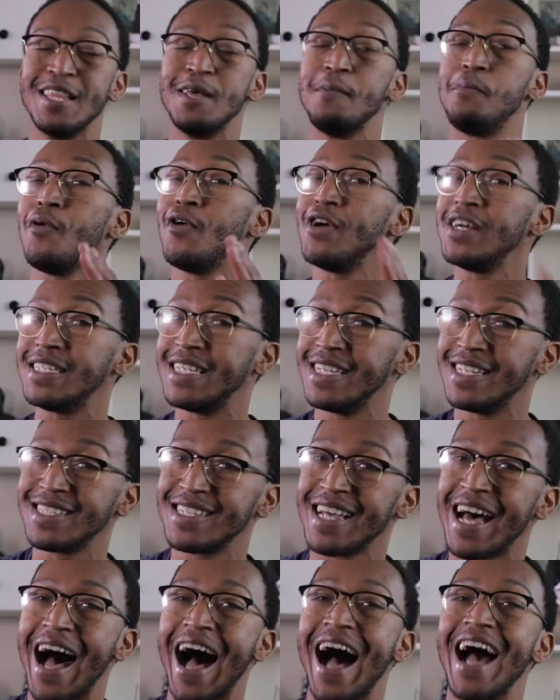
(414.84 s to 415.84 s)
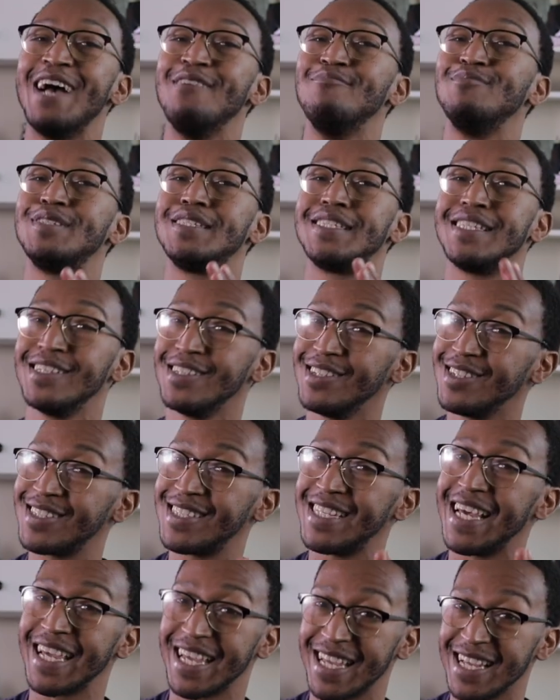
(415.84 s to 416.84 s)
The point is, I am still
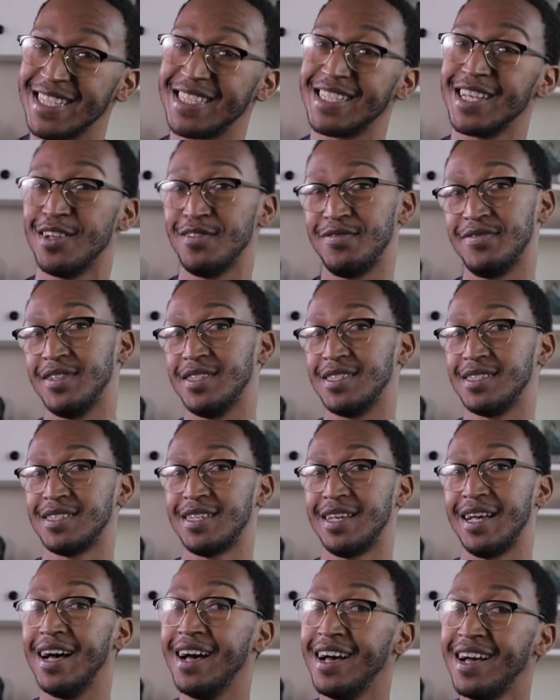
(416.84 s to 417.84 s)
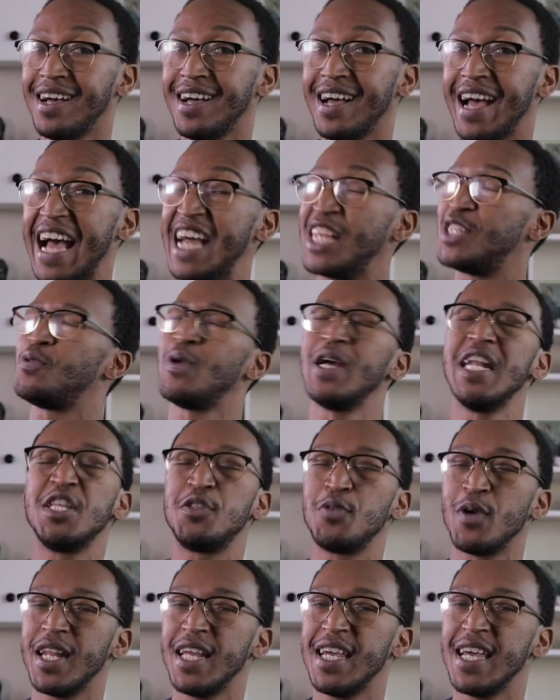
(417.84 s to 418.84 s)
taking selfies, huh? And
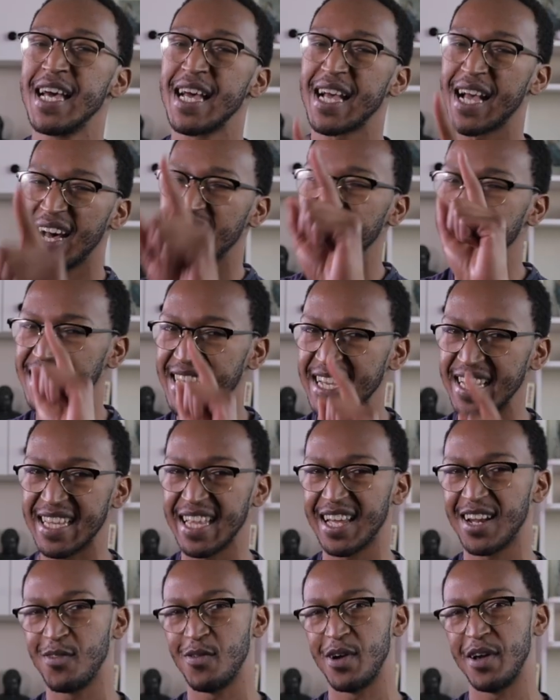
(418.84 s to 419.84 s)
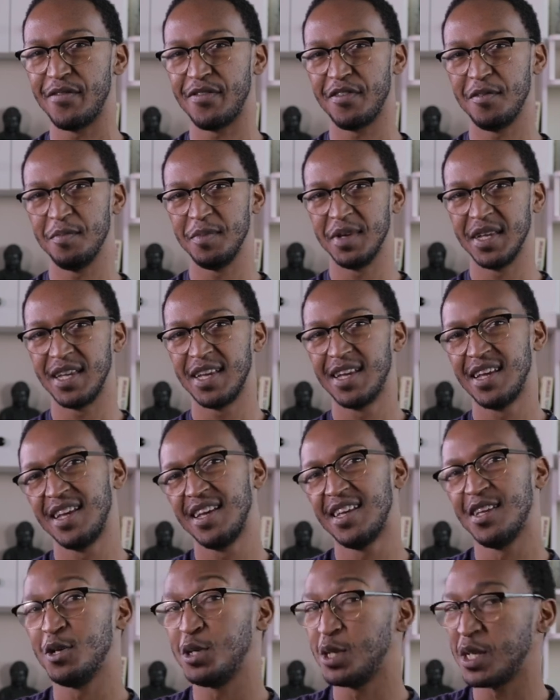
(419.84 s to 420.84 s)
2020 can't take that away from me.
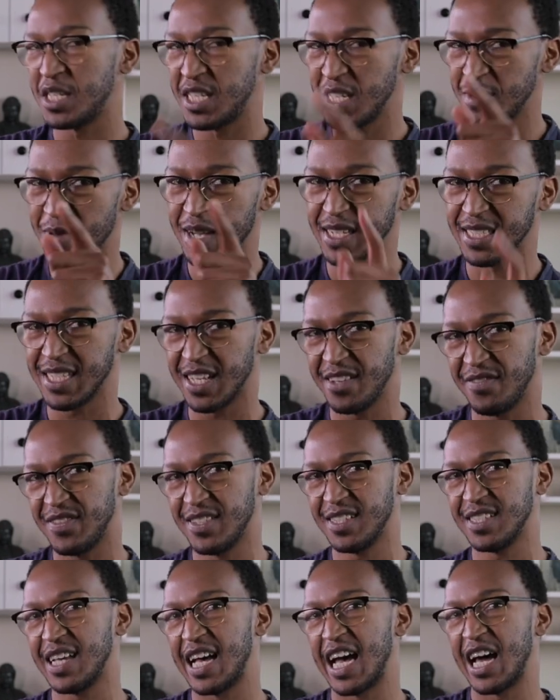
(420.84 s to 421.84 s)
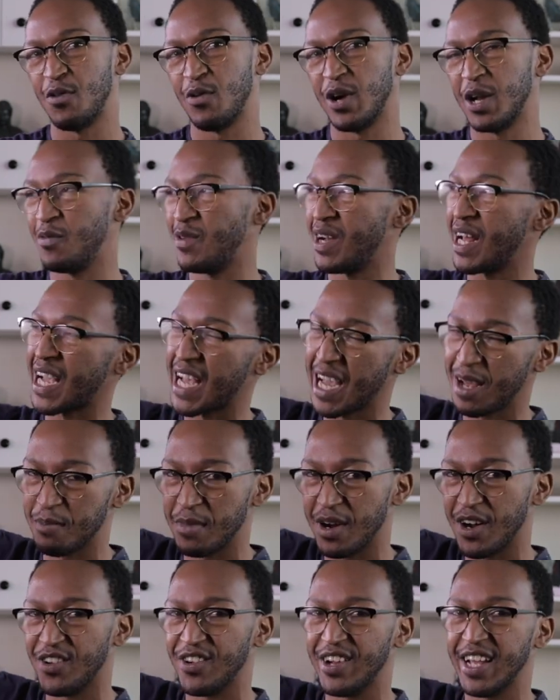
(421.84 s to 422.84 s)
You should see my selfies. I had one when I cut
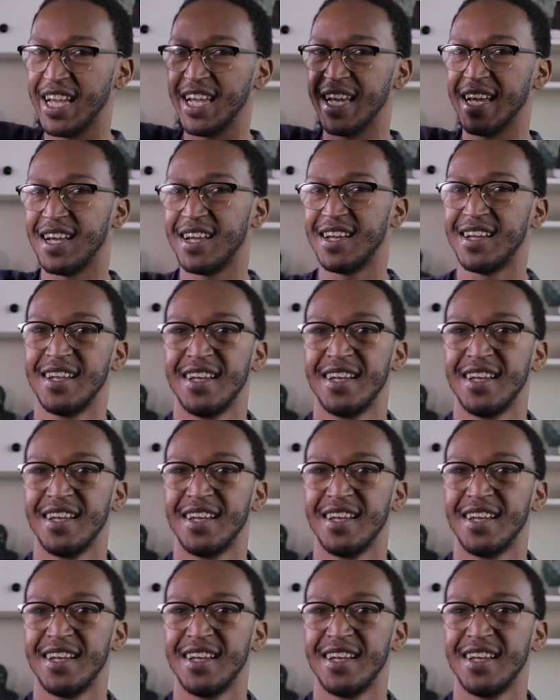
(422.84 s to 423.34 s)
my own hair.